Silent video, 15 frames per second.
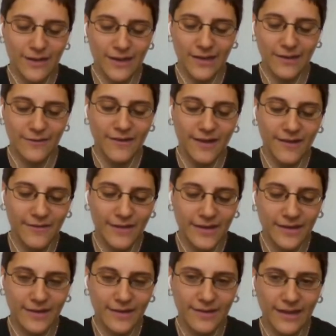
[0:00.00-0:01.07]
for like five
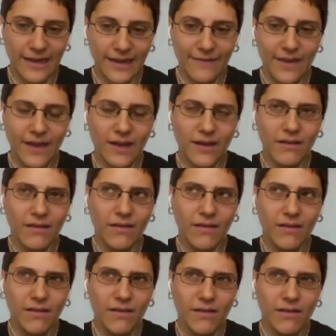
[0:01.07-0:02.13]
years, and then,
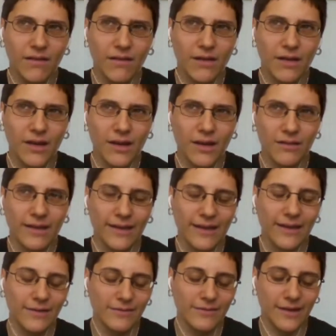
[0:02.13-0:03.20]
uh,
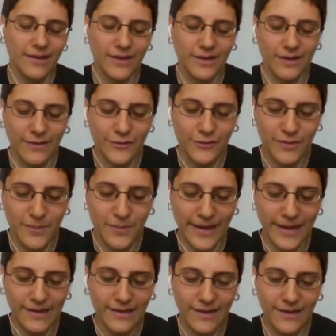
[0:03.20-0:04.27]
like uh, uh, you know, after we
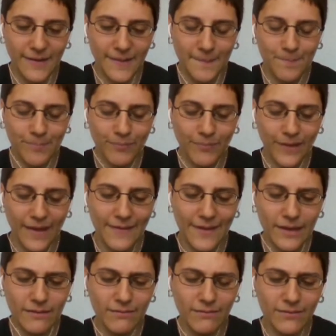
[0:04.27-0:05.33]
met, um, and
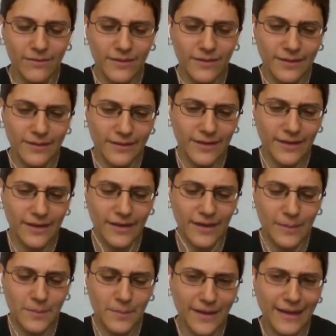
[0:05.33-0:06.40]
then
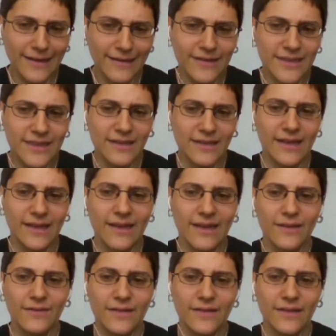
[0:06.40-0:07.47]
um, last year, like
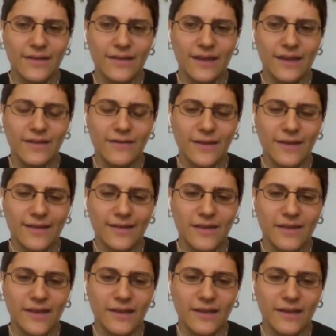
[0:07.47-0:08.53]
kind of in the end of last
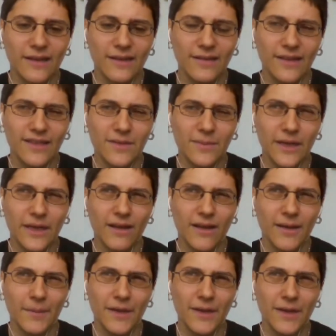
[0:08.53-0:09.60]
year, he, he said to me
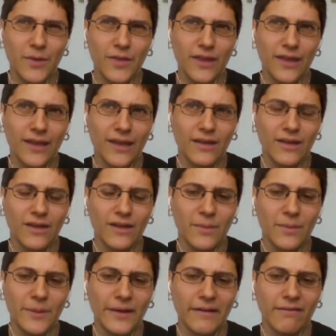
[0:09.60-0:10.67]
um, he'd been thinking a
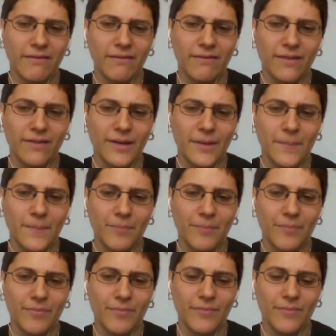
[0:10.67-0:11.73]
lot about
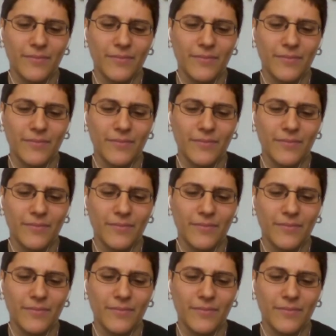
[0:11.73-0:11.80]
um,